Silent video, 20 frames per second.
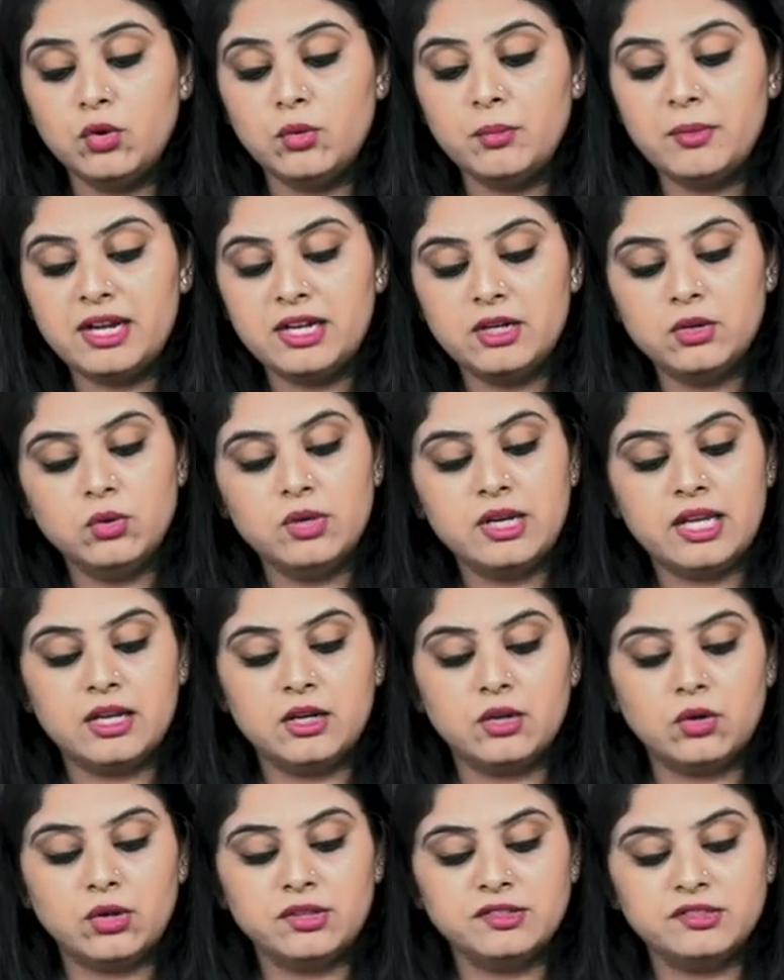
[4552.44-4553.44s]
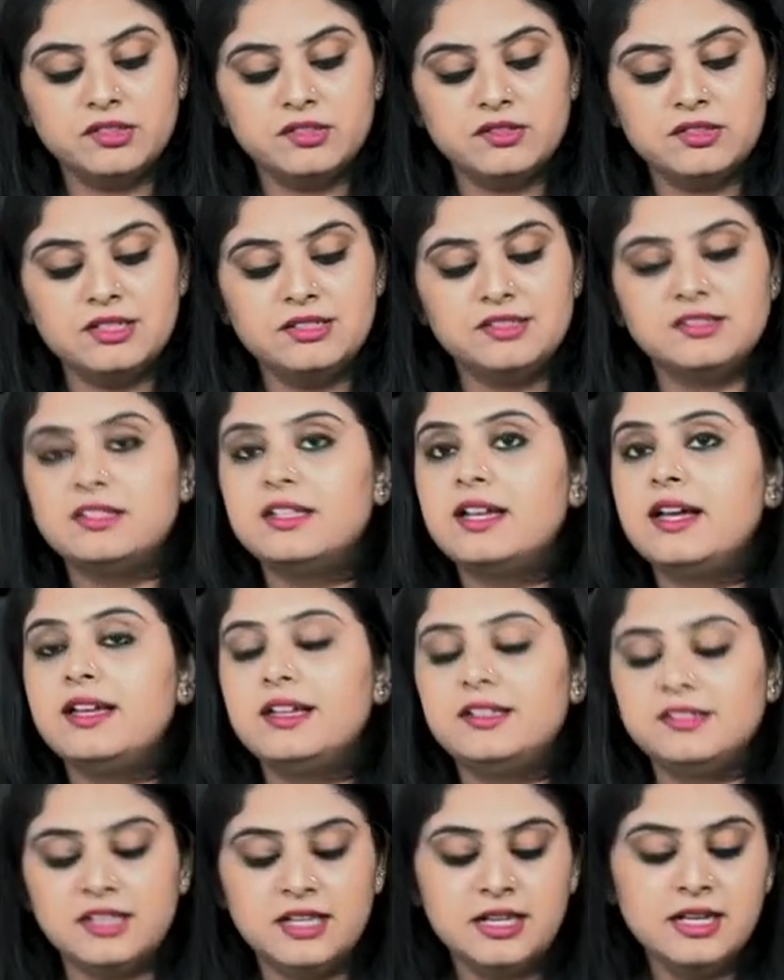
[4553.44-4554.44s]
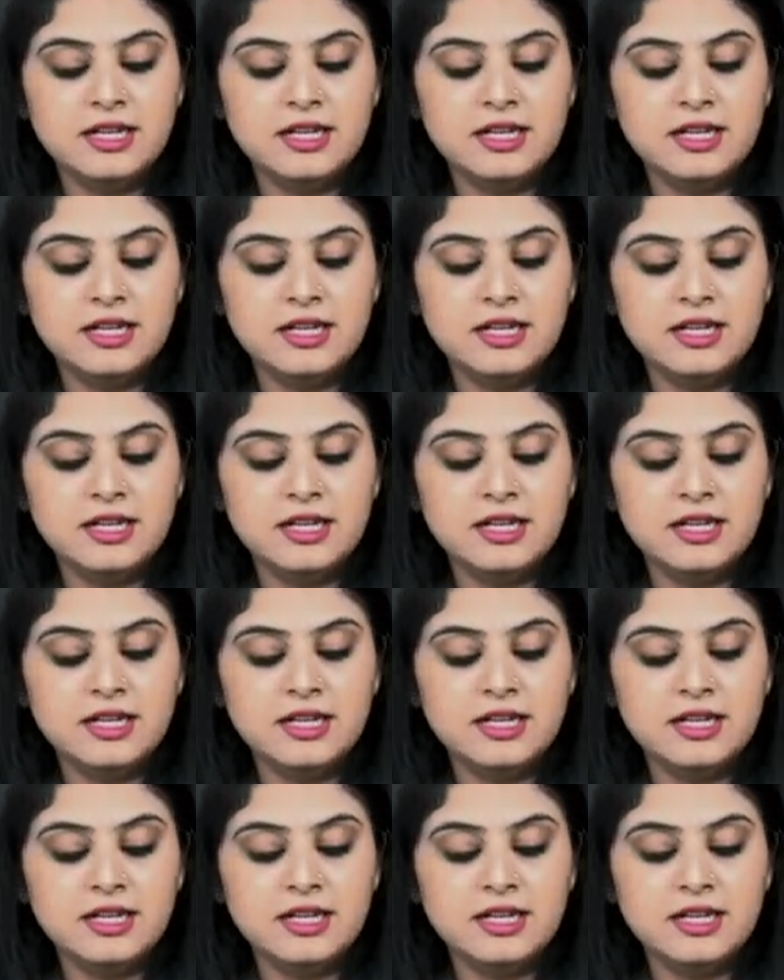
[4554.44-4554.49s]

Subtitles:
comedonecrosis DCIS.